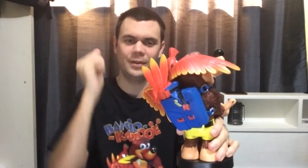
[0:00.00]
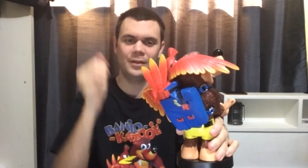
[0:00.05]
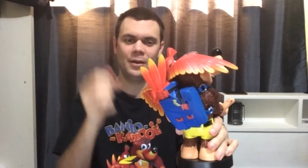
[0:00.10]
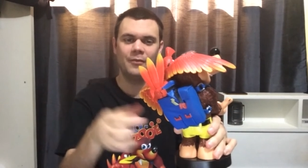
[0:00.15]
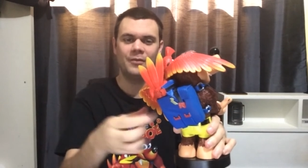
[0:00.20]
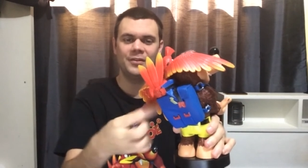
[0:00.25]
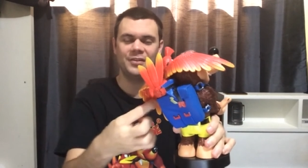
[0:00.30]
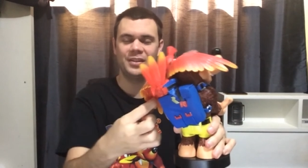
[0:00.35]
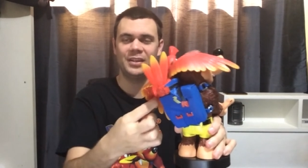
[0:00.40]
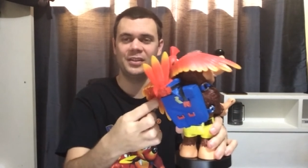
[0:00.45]

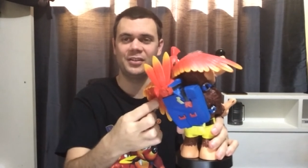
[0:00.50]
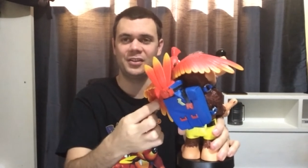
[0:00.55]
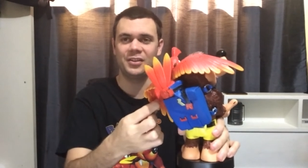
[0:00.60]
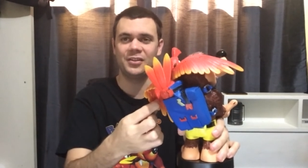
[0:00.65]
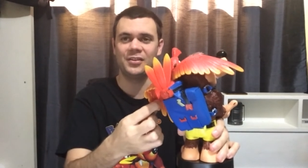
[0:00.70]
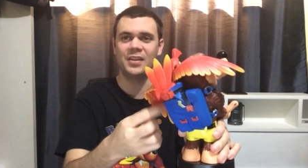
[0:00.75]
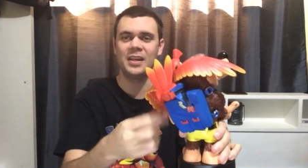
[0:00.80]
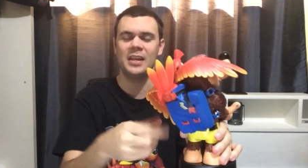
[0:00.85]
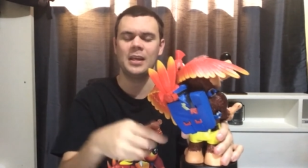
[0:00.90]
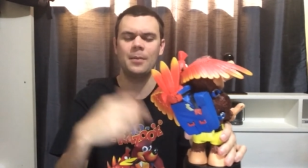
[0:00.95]
obviously it's
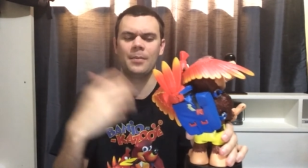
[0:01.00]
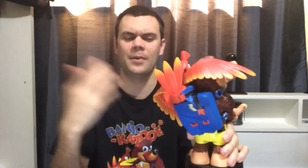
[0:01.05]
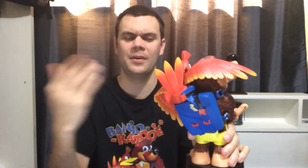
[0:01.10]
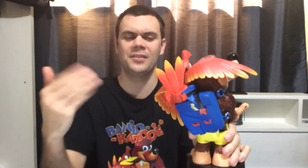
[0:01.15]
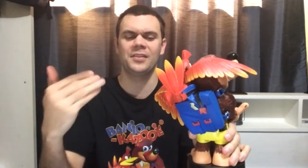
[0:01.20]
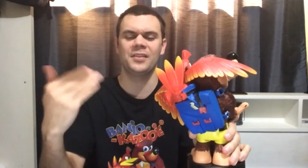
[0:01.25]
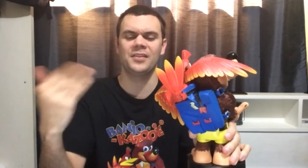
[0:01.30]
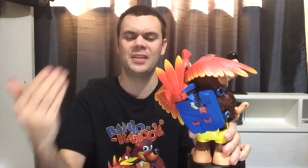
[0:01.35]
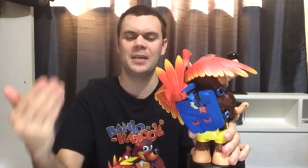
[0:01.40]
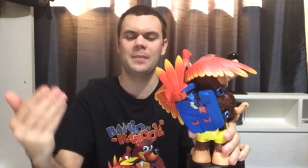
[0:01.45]
just thicker, but
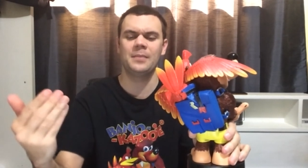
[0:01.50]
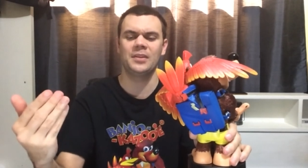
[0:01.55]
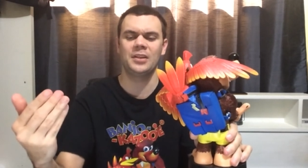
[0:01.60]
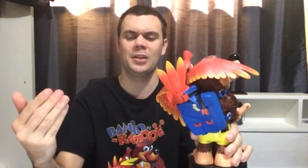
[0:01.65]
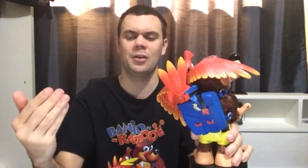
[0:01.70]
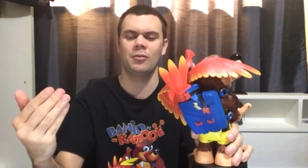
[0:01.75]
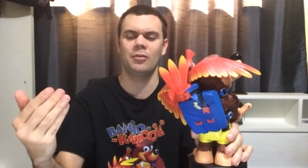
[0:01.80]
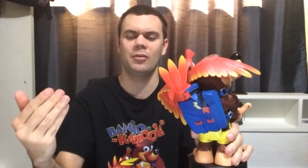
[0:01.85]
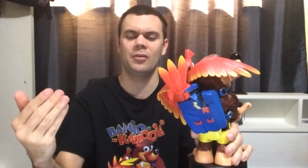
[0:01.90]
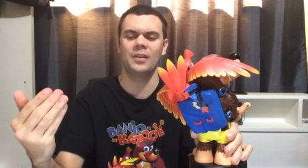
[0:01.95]
it's the same
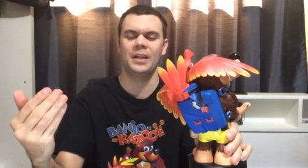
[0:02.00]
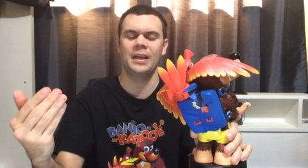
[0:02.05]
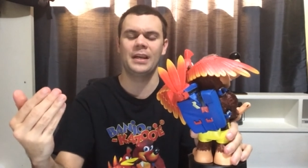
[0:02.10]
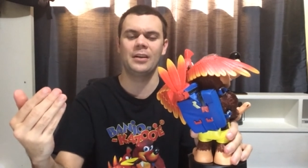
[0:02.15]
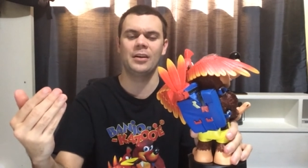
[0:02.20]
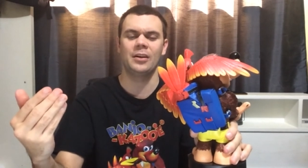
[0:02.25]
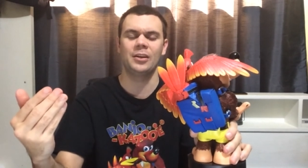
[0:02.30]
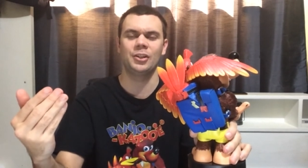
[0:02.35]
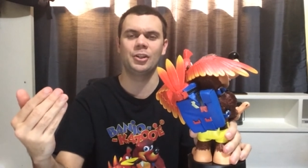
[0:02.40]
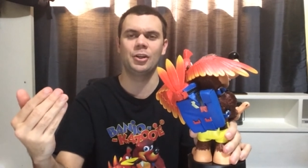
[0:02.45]
material
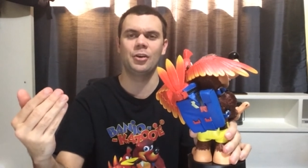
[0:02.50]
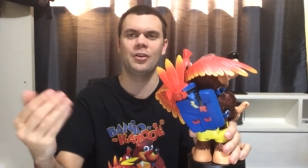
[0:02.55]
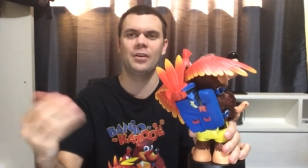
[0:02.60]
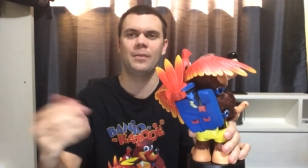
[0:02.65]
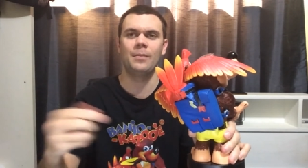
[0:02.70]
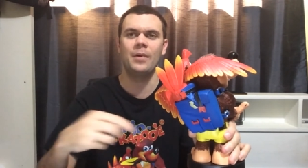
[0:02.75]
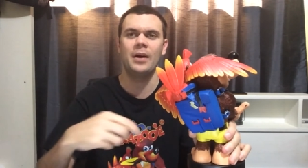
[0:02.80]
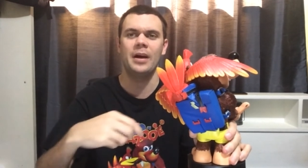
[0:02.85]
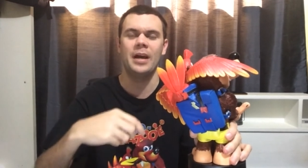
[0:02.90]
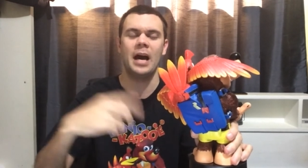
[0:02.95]
that I showed
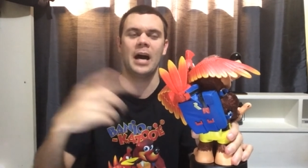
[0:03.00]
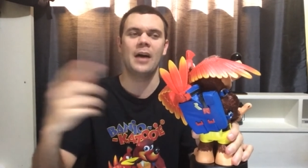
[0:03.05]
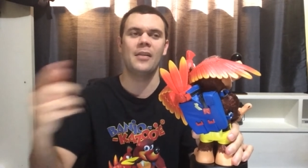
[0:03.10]
in my